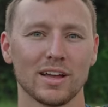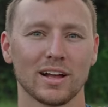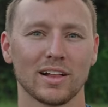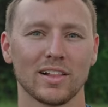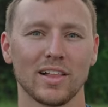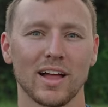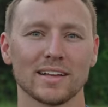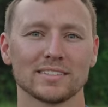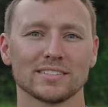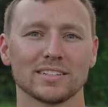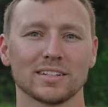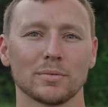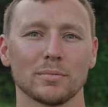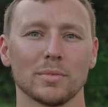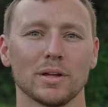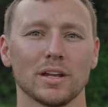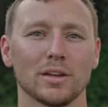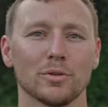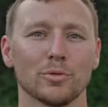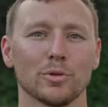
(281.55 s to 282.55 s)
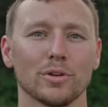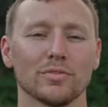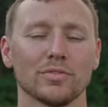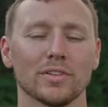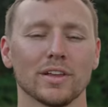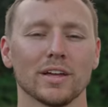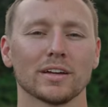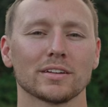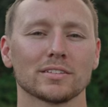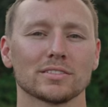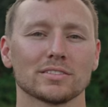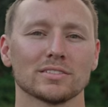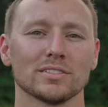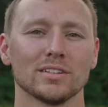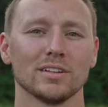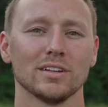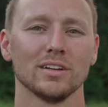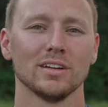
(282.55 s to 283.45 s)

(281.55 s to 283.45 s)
Classic Mini Reflex.